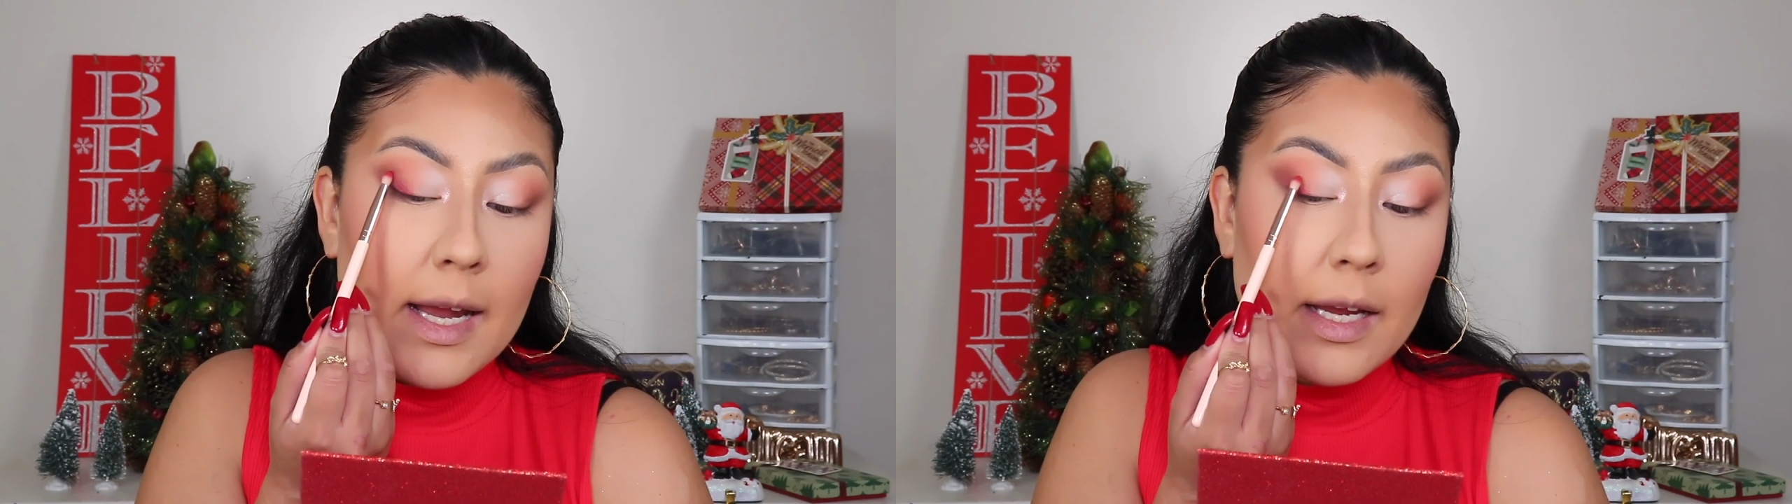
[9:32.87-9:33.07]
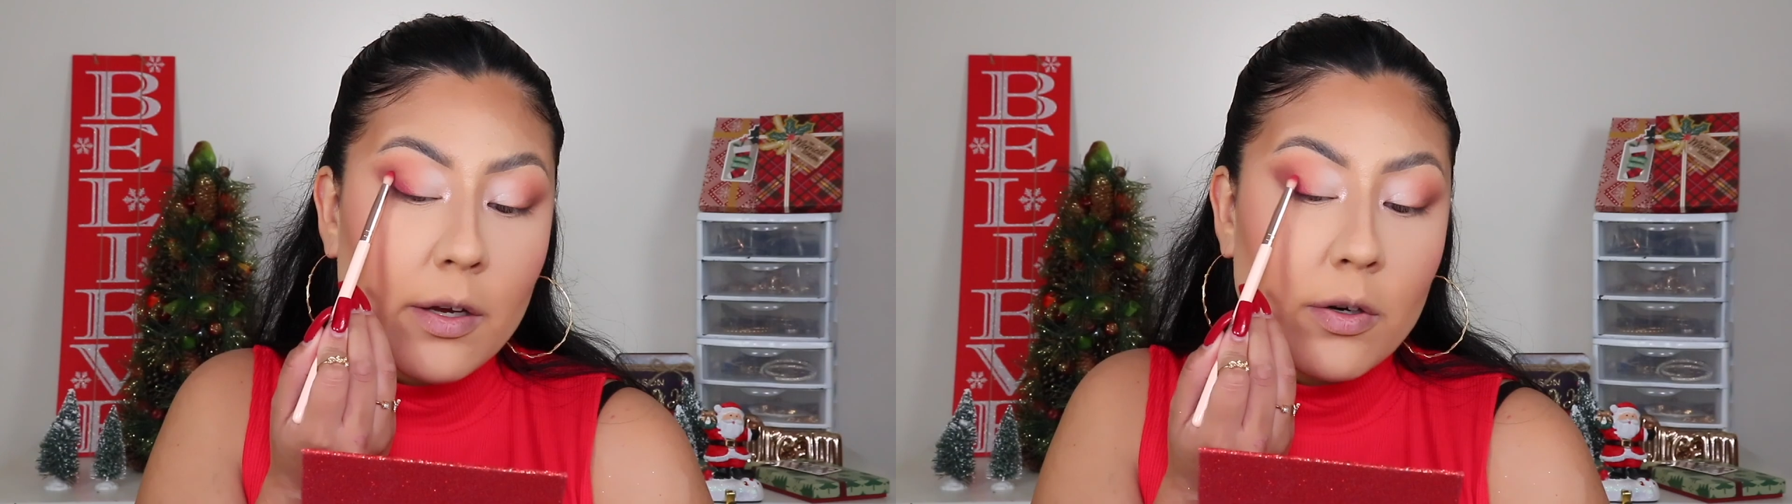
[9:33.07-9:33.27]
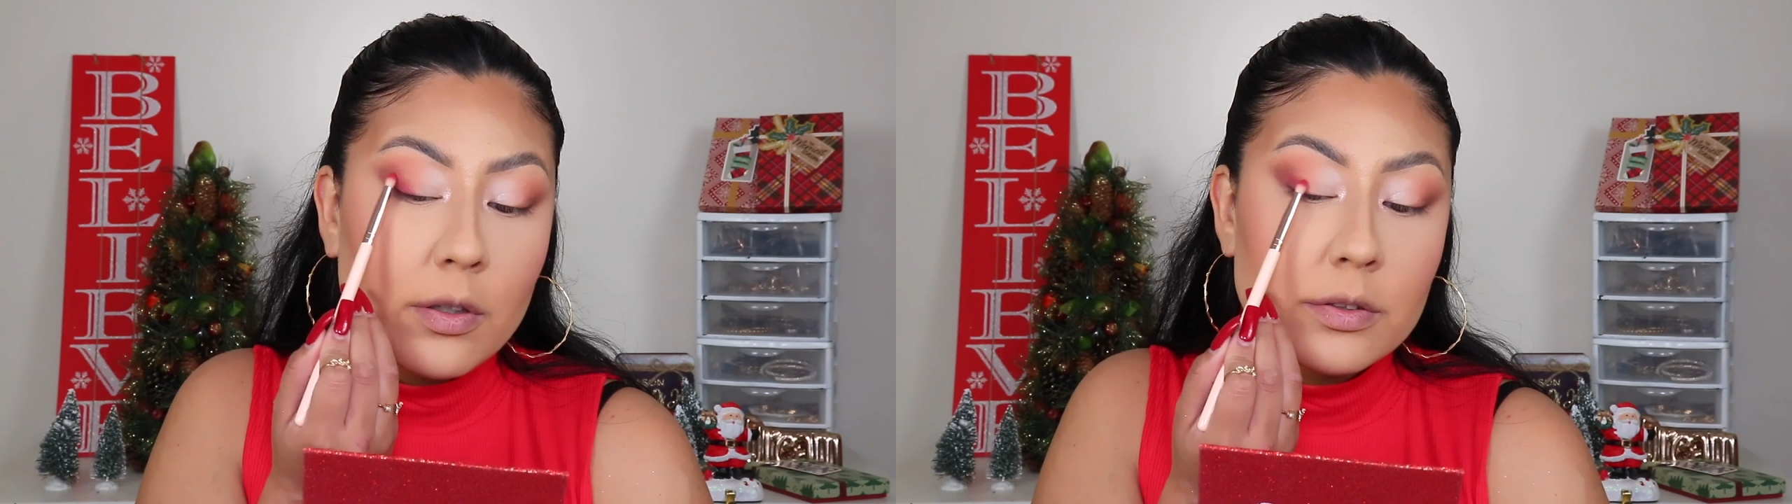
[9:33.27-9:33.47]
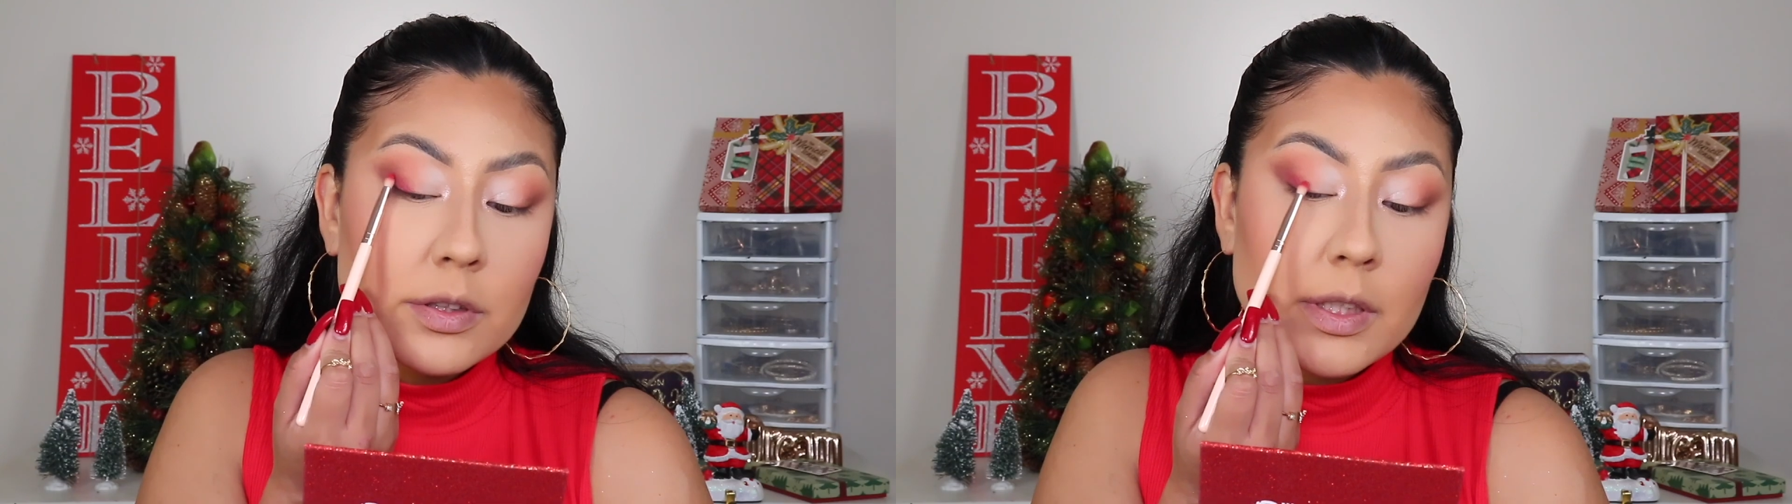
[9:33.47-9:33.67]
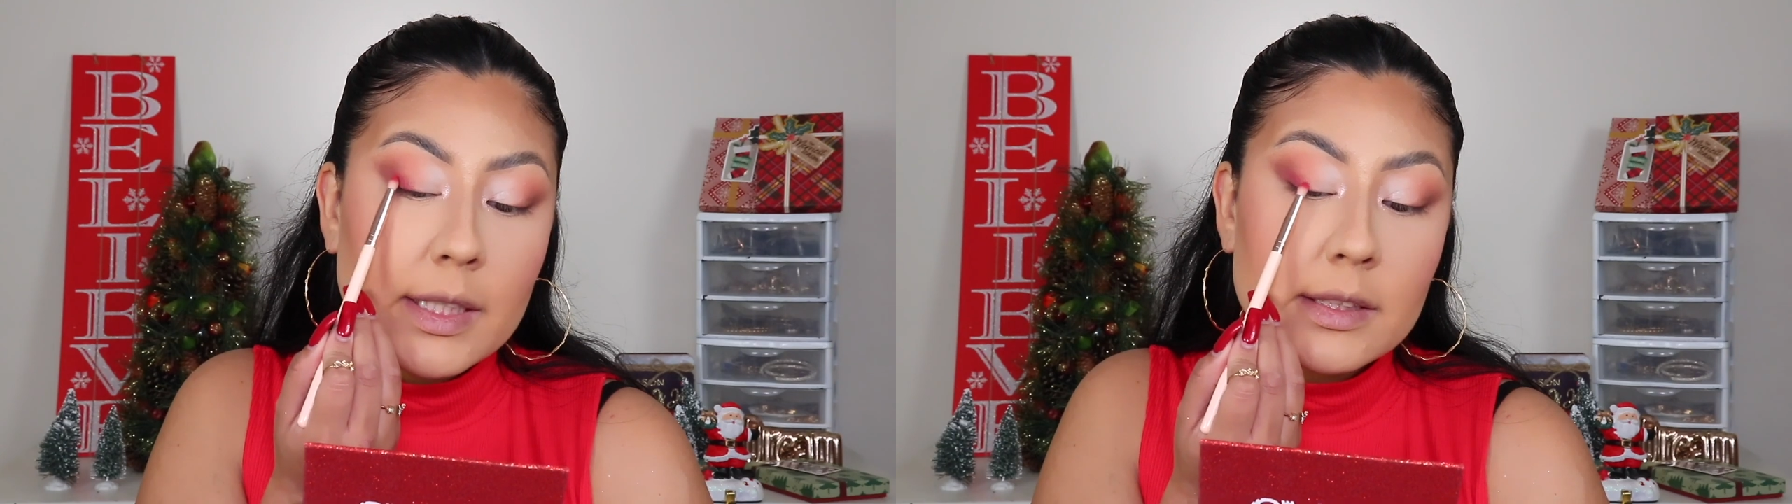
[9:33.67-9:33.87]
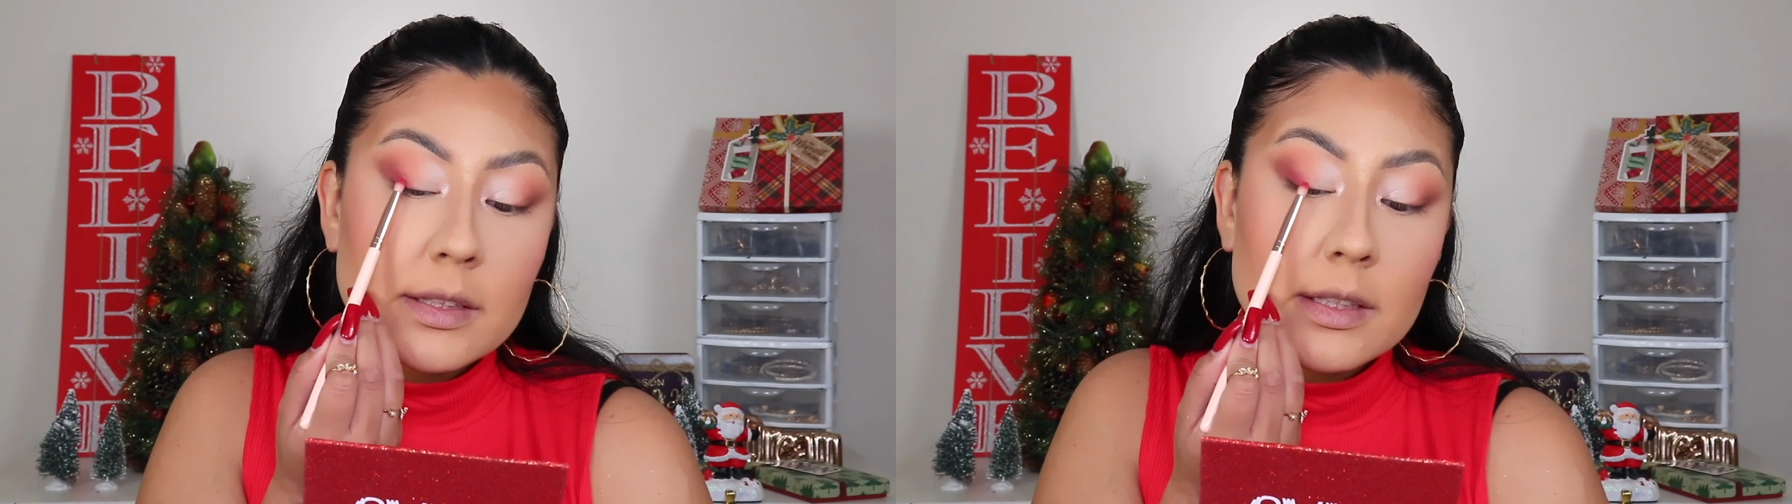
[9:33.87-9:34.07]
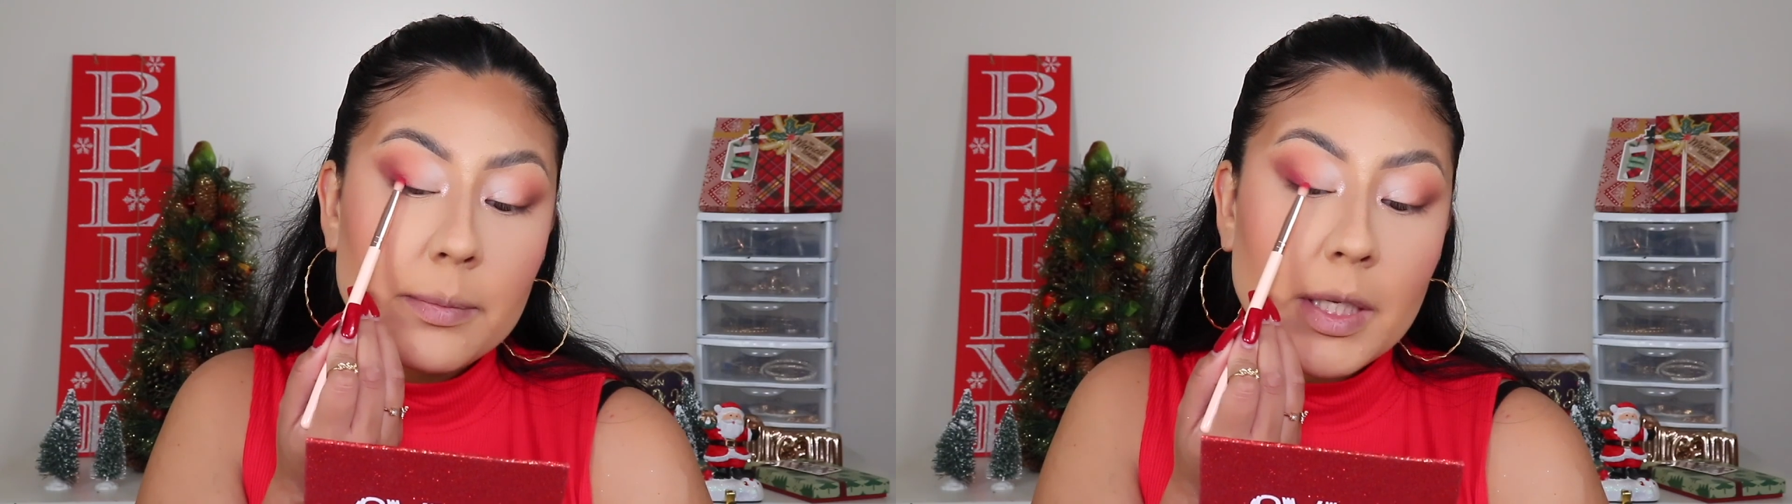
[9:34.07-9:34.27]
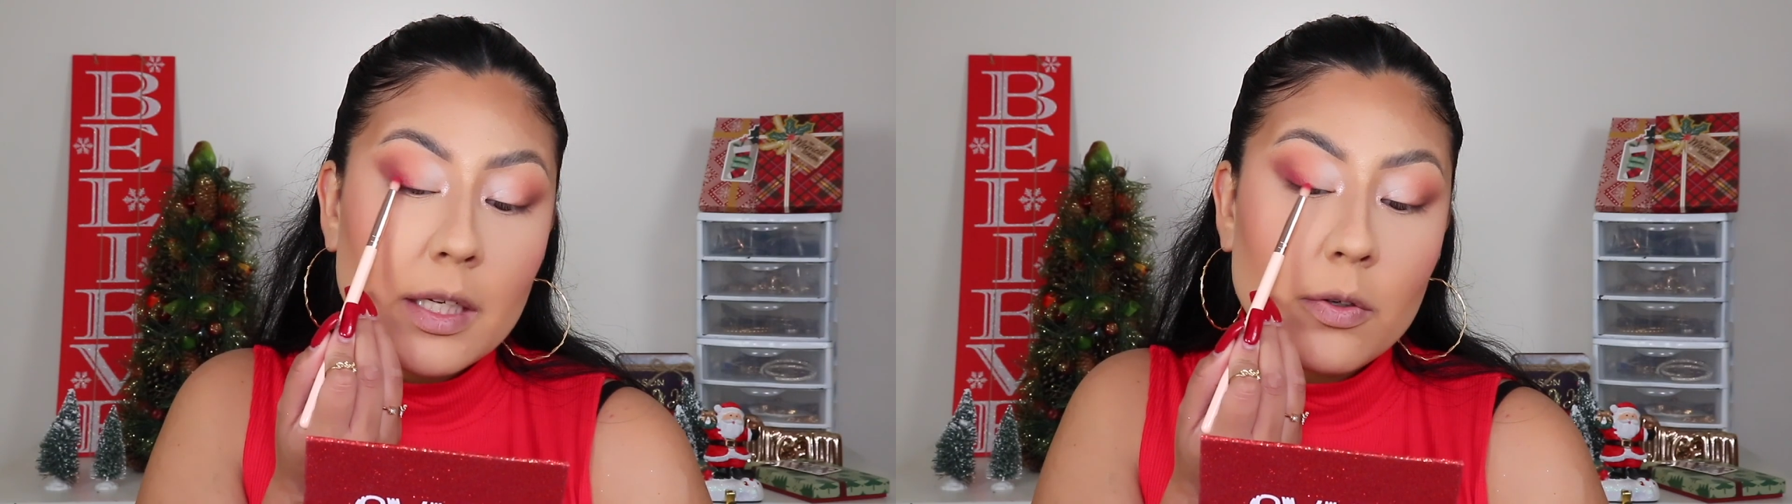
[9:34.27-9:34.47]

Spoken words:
angle so you guys can see I'm kind